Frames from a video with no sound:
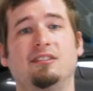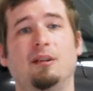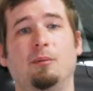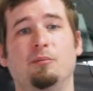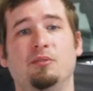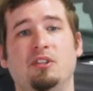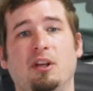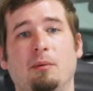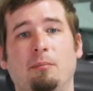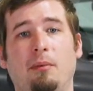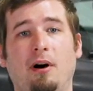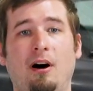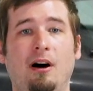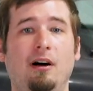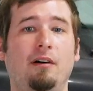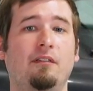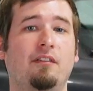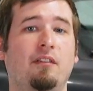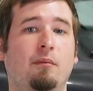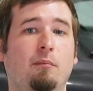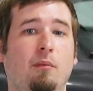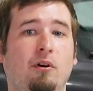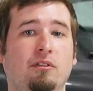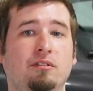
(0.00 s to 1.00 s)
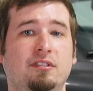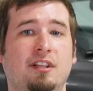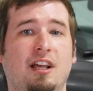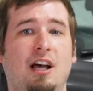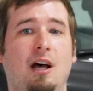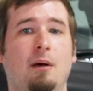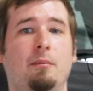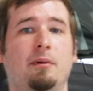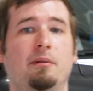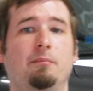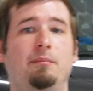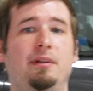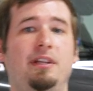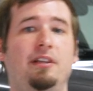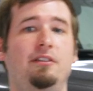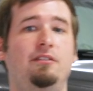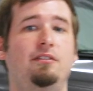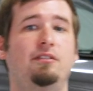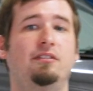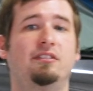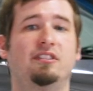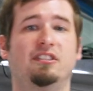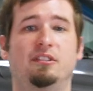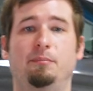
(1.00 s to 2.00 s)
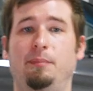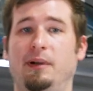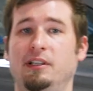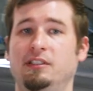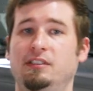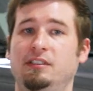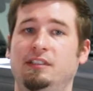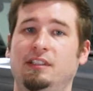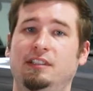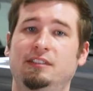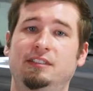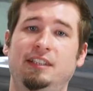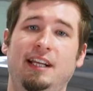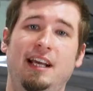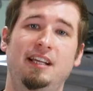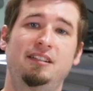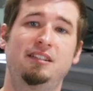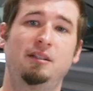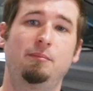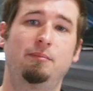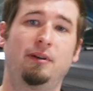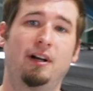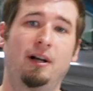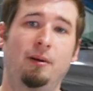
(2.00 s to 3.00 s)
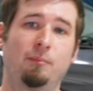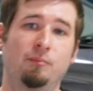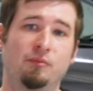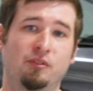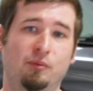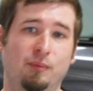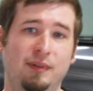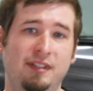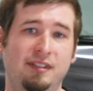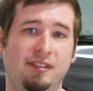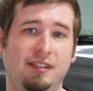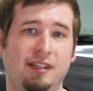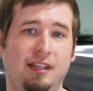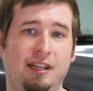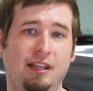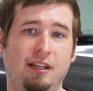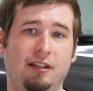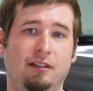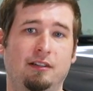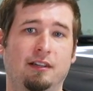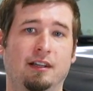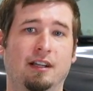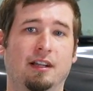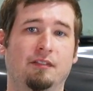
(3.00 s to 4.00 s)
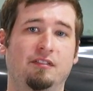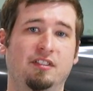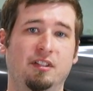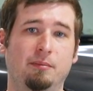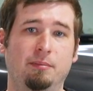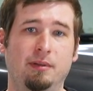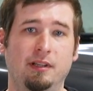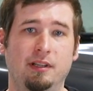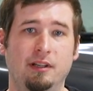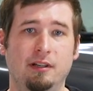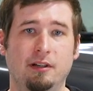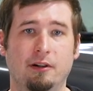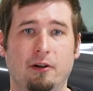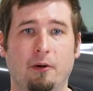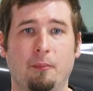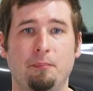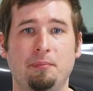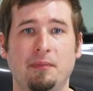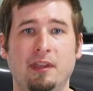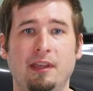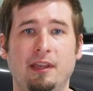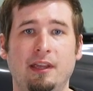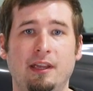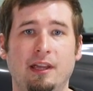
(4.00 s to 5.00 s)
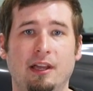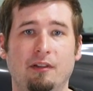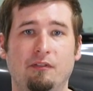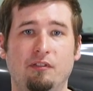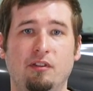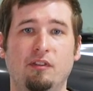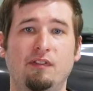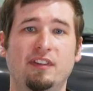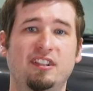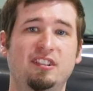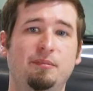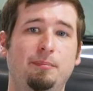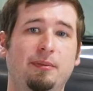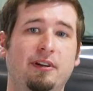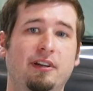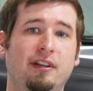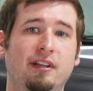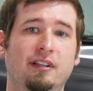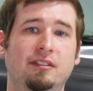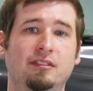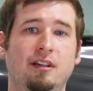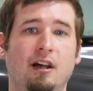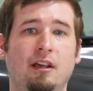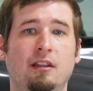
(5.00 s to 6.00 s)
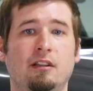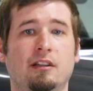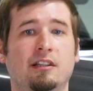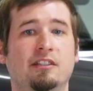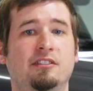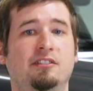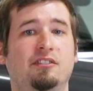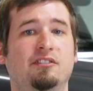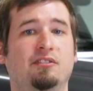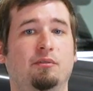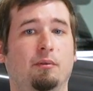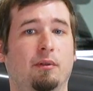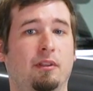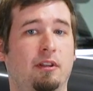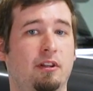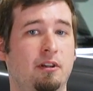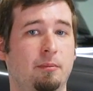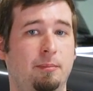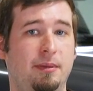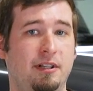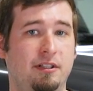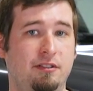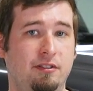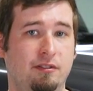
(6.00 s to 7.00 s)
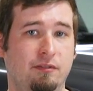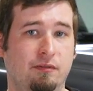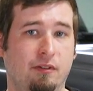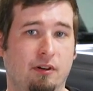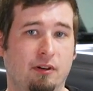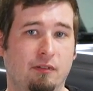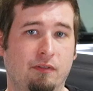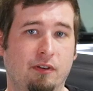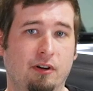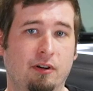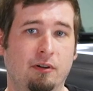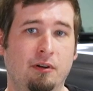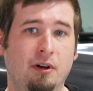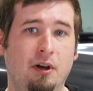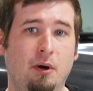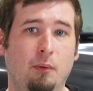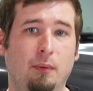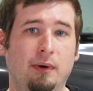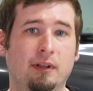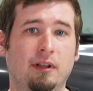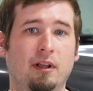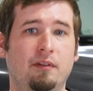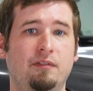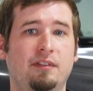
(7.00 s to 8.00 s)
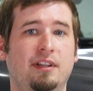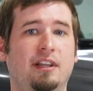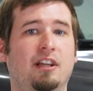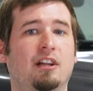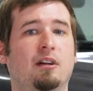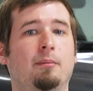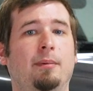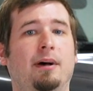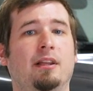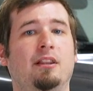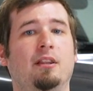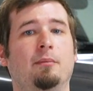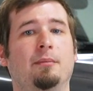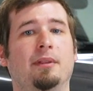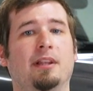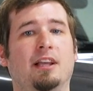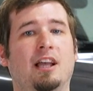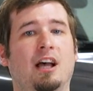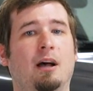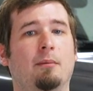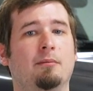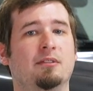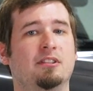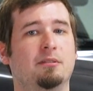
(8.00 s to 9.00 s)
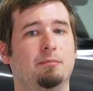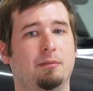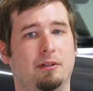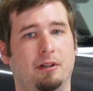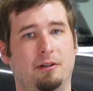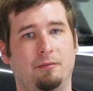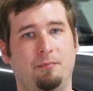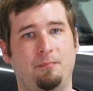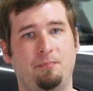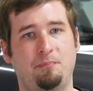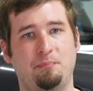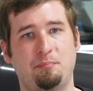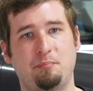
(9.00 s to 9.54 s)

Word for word: sums up all of the most common P2 suspension and chassis problems we see here at FCP Euro. If you've experienced other issues with your P2 Volvo, we'd love to hear about them in the comments below.